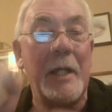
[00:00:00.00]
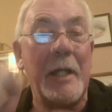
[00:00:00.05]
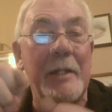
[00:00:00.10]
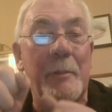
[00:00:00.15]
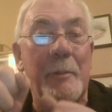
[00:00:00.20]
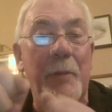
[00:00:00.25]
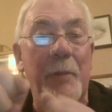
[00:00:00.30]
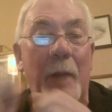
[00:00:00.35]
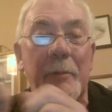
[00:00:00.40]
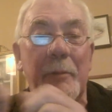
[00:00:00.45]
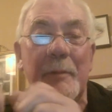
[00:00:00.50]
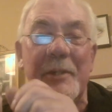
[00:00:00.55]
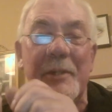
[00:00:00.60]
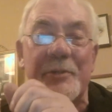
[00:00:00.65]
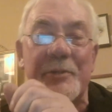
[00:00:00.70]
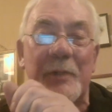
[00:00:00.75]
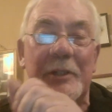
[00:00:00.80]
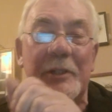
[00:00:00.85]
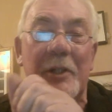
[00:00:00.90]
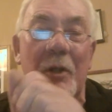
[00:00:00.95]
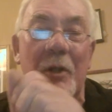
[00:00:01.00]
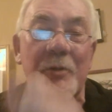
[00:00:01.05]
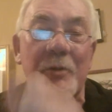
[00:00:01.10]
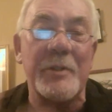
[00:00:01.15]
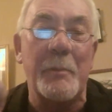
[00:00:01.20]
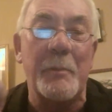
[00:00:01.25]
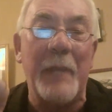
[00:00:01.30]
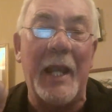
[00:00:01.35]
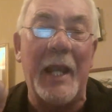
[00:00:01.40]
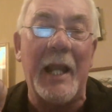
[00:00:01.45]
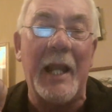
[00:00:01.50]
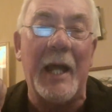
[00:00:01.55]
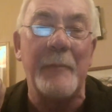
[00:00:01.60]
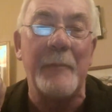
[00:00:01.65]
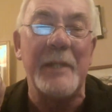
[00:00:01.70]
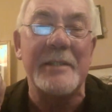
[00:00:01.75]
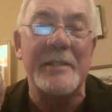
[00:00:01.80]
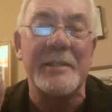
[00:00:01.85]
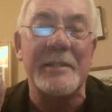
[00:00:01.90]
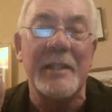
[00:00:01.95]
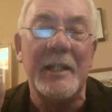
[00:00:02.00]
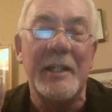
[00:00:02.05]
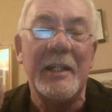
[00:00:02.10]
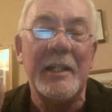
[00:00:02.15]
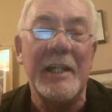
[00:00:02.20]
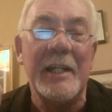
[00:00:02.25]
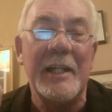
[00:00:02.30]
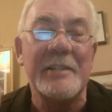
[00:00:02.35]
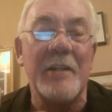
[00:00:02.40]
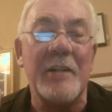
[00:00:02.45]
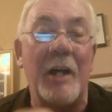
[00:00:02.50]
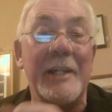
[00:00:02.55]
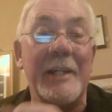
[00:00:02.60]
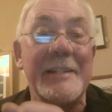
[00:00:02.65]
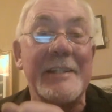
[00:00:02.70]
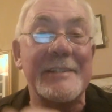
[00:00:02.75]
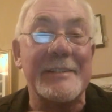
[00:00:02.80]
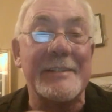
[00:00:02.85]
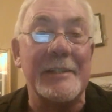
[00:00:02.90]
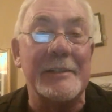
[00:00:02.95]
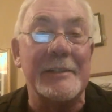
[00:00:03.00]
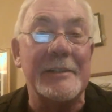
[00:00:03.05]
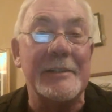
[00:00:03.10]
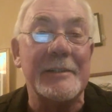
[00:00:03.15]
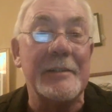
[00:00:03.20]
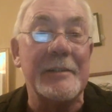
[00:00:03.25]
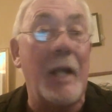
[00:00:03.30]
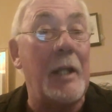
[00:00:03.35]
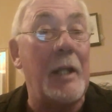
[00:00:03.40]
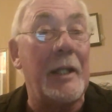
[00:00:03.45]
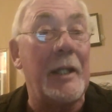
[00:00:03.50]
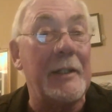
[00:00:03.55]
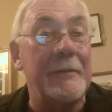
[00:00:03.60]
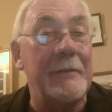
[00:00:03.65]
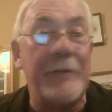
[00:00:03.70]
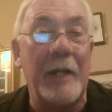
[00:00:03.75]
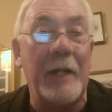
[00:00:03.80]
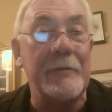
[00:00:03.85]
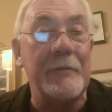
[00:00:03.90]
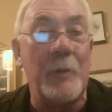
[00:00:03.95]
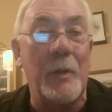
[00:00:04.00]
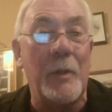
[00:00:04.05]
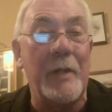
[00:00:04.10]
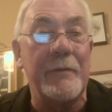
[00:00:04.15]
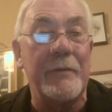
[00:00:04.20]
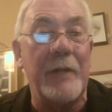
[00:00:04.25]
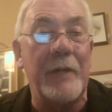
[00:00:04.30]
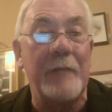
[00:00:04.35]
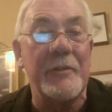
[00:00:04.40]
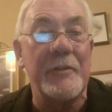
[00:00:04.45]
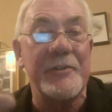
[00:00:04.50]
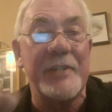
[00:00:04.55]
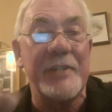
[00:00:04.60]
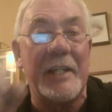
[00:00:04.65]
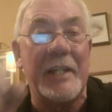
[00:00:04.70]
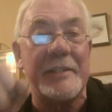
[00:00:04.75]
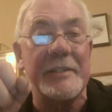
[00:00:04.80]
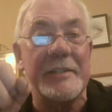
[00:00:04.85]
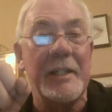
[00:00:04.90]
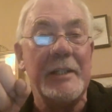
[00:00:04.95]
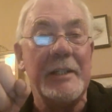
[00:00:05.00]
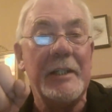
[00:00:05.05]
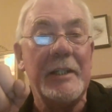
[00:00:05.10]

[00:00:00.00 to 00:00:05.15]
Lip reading: And the problem is when you close the bail arm, it's not instant, not like a 501 or 506.